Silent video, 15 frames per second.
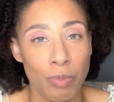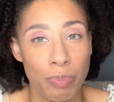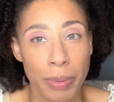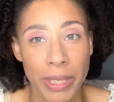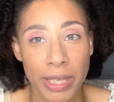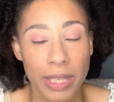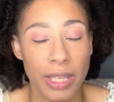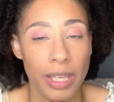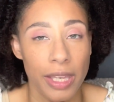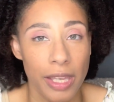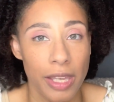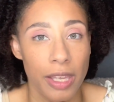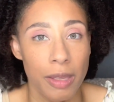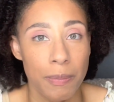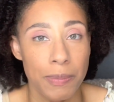big
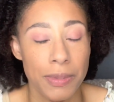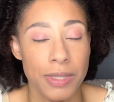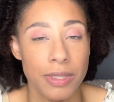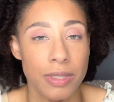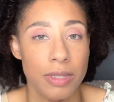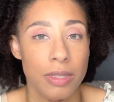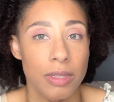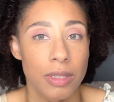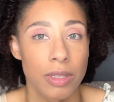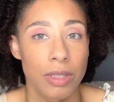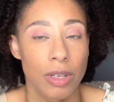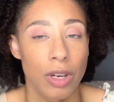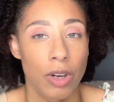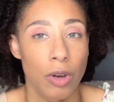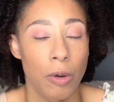hips, you
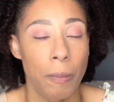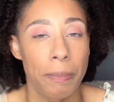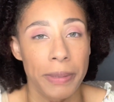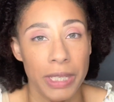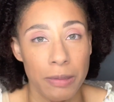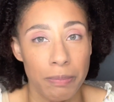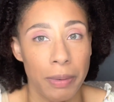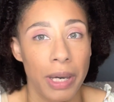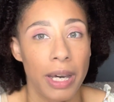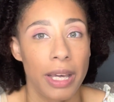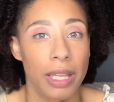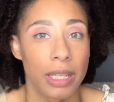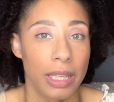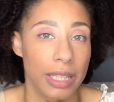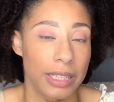know, big
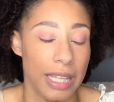butt, like